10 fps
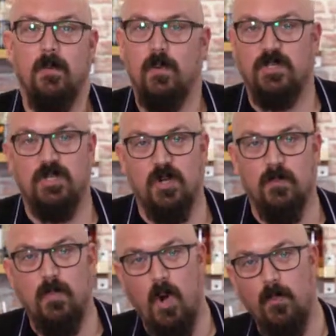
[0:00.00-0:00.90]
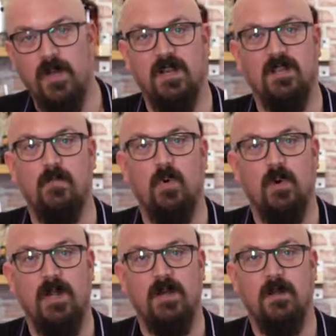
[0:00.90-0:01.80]
which you can pop in the
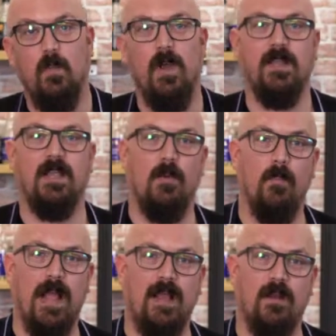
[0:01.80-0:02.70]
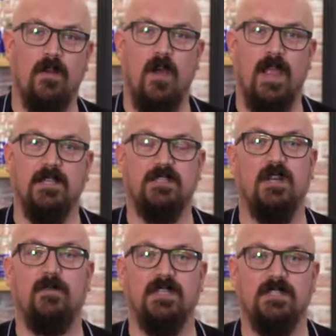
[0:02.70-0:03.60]
morning, and when you come back at night, it's
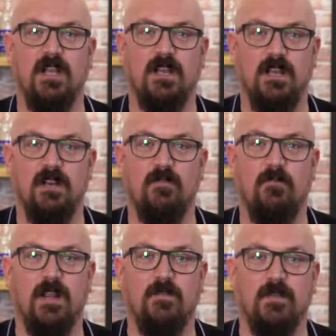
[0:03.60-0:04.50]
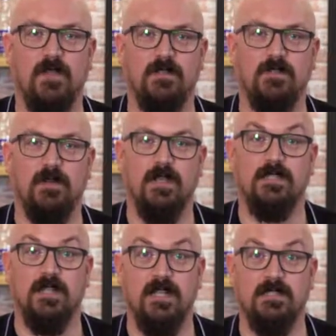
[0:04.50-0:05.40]
going to be succulent and ready for you to
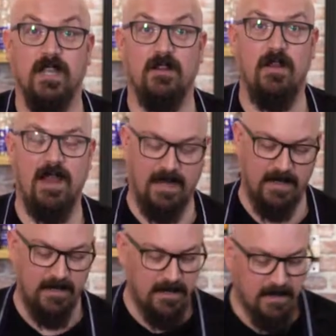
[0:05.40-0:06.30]
eat. So let's get cracking.